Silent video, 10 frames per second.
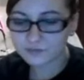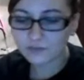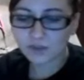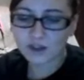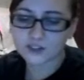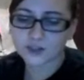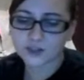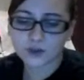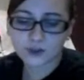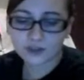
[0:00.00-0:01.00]
Also
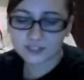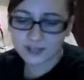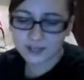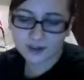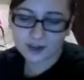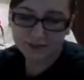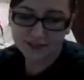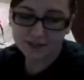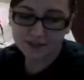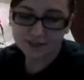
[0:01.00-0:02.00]
rotator cuff
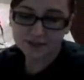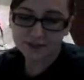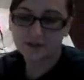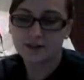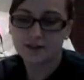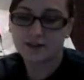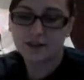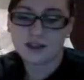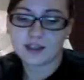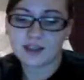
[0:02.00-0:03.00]
tears.
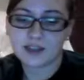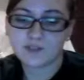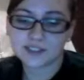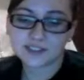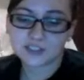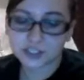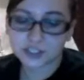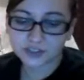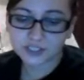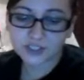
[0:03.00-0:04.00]
Infants and
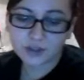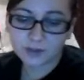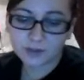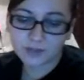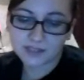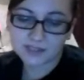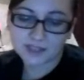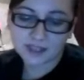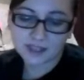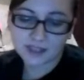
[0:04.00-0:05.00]
children, you may
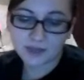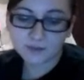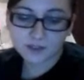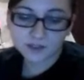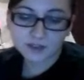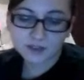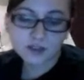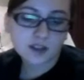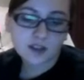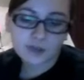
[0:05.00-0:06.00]
see clubfoot,
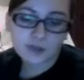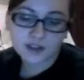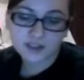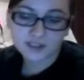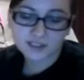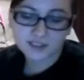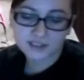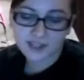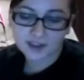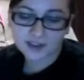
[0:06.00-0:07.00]
metatarsus
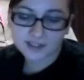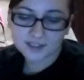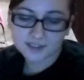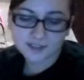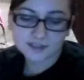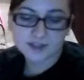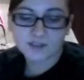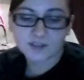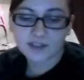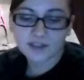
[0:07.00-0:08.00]
adductus,
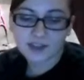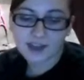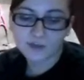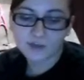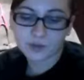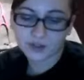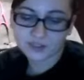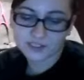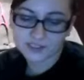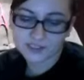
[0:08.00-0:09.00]
leg calf Perth's
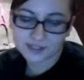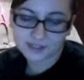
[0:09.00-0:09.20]
disease,